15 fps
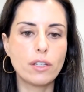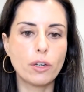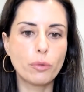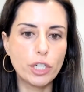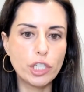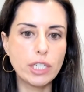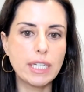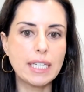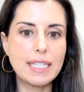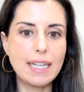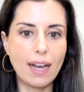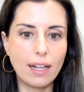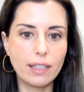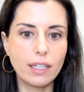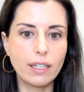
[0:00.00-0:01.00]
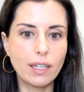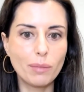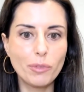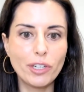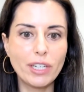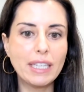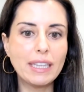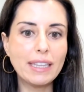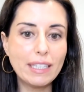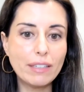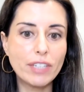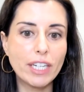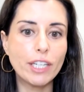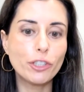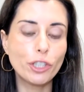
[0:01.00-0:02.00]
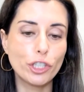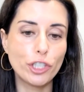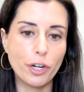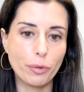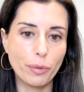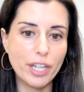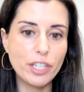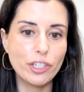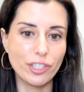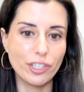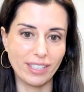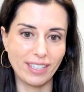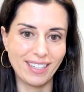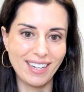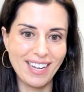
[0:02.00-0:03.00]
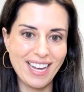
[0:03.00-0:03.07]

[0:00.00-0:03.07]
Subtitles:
originally Italian community lived intergenerationally.